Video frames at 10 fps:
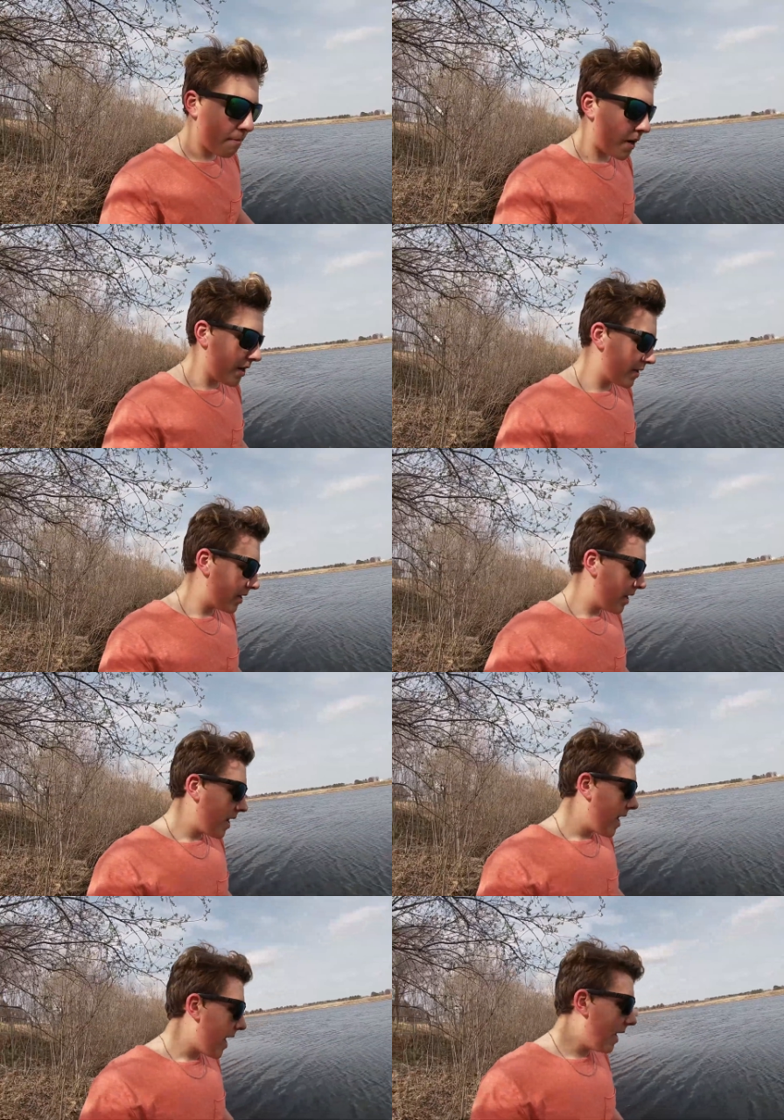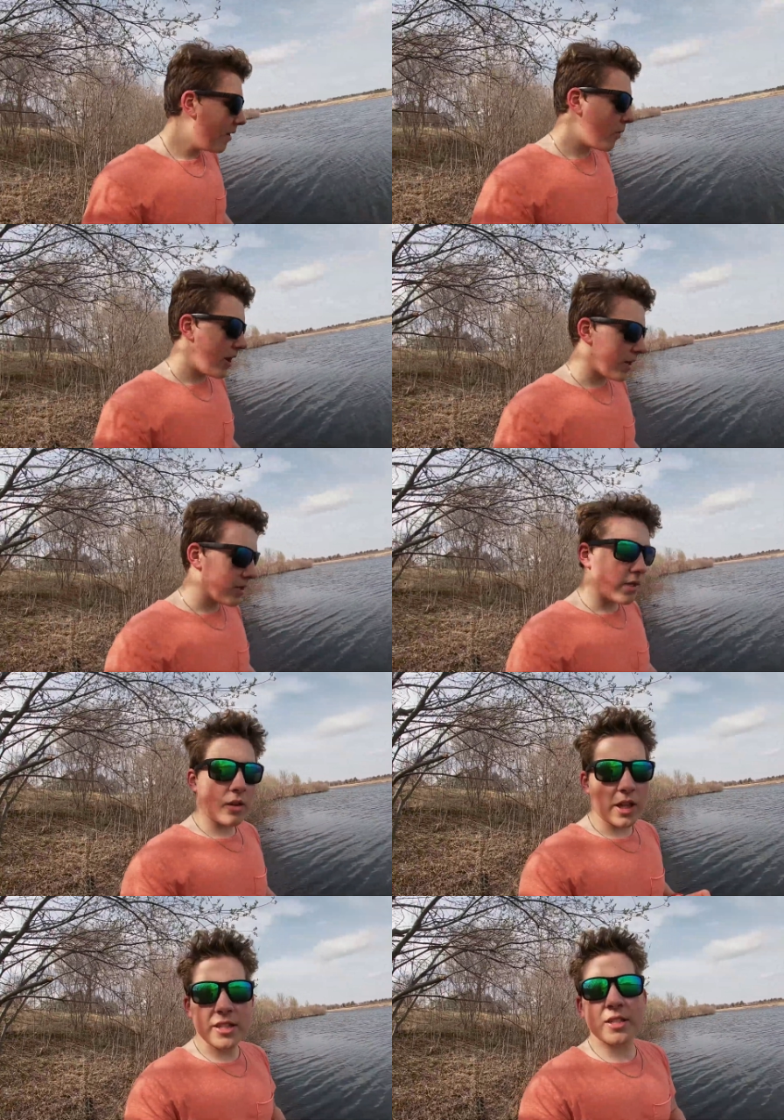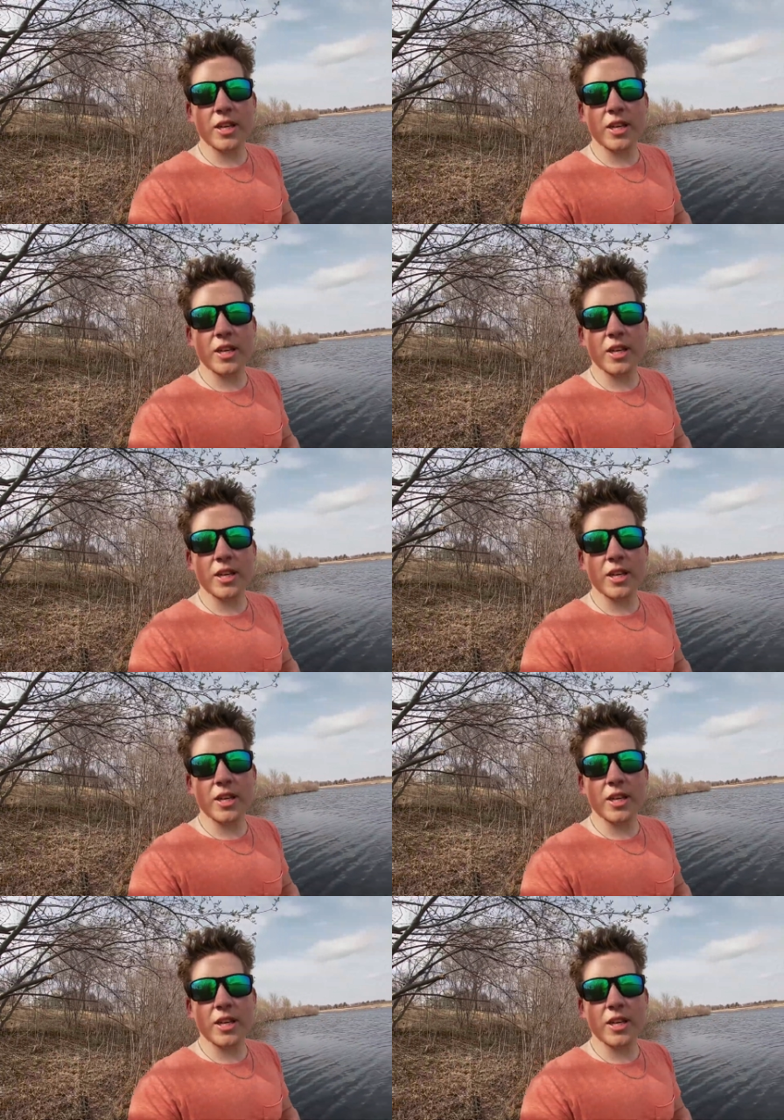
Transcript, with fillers: But anyways, let's